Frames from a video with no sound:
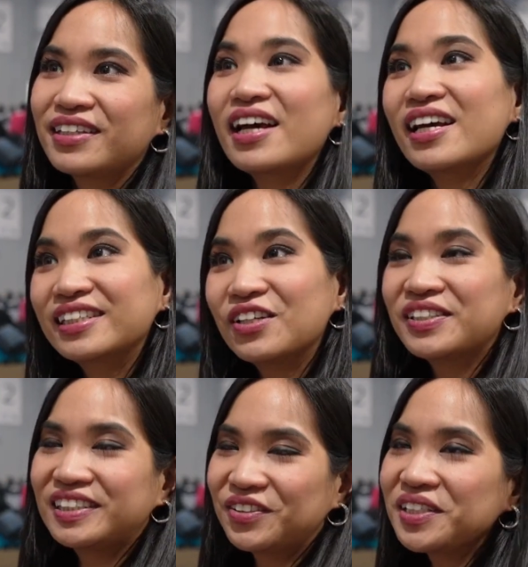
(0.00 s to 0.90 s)

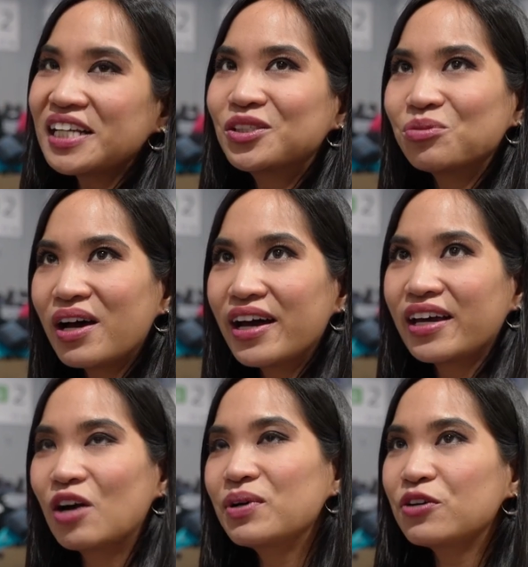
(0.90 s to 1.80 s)
Yes, so that's why
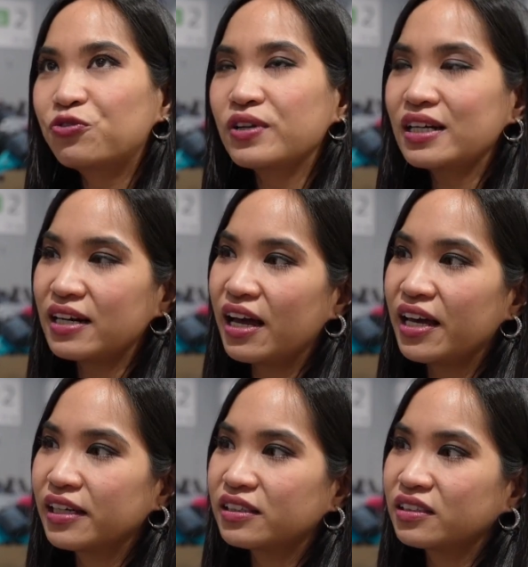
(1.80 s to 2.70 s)
I really feel
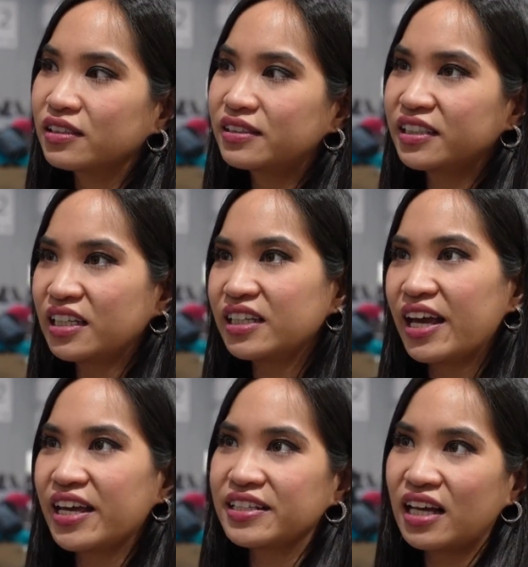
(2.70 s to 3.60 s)
like Tekken
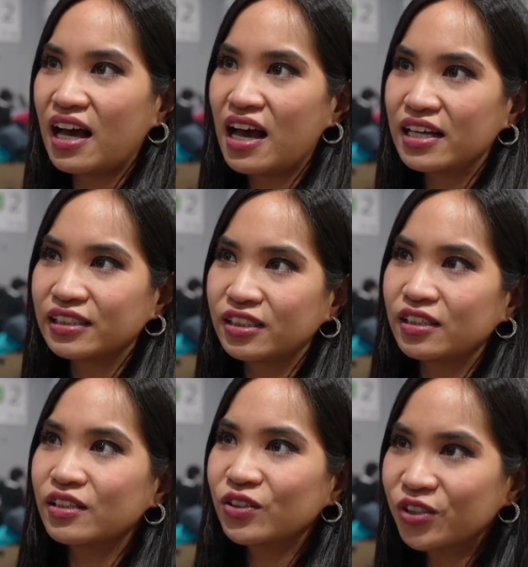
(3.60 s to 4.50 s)
8 has
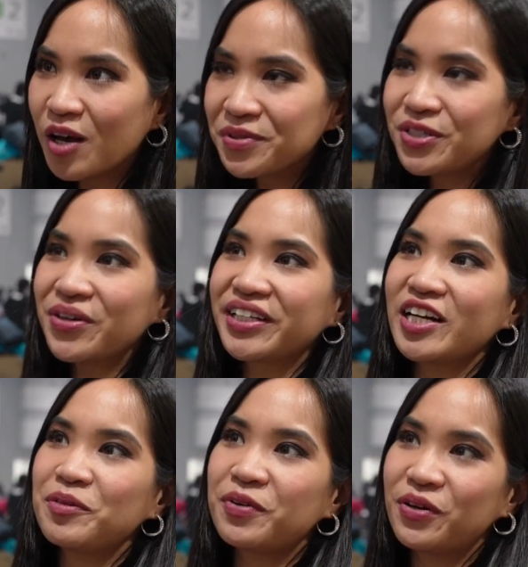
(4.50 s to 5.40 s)
some
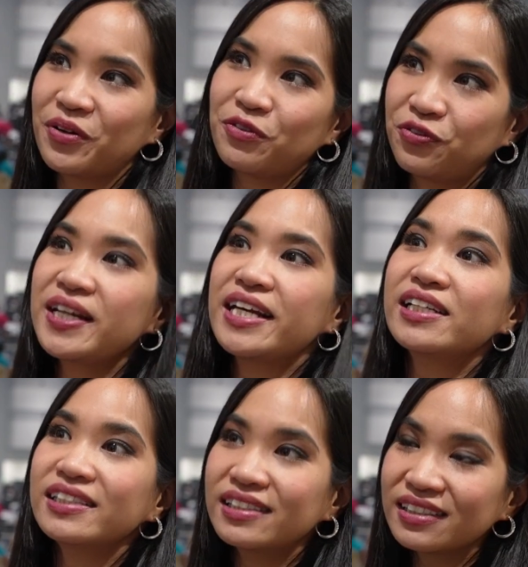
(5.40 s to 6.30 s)
SoulCalibur
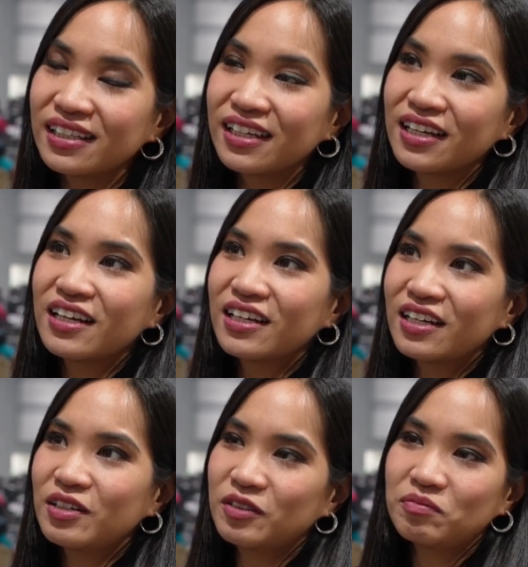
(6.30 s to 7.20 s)
feelings.
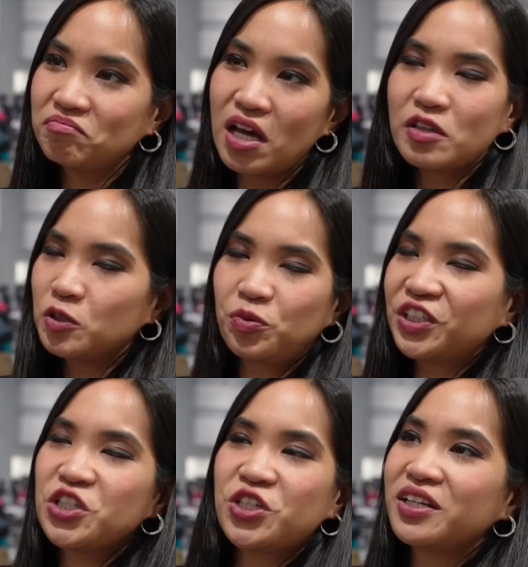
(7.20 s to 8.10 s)
It's
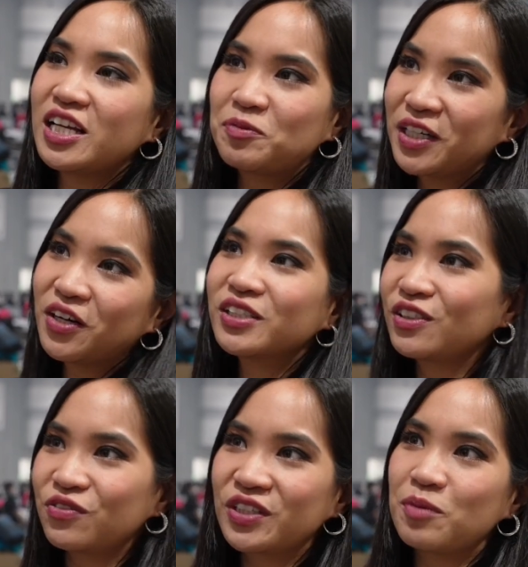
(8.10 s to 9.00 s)
pretty sure that's because
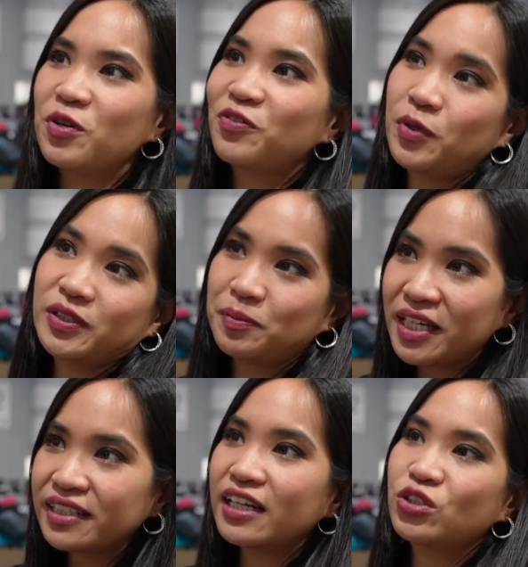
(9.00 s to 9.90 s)
of the developers
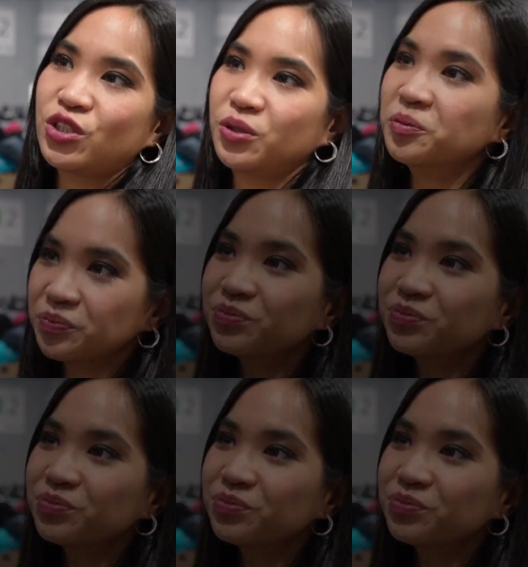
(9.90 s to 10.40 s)
being there too.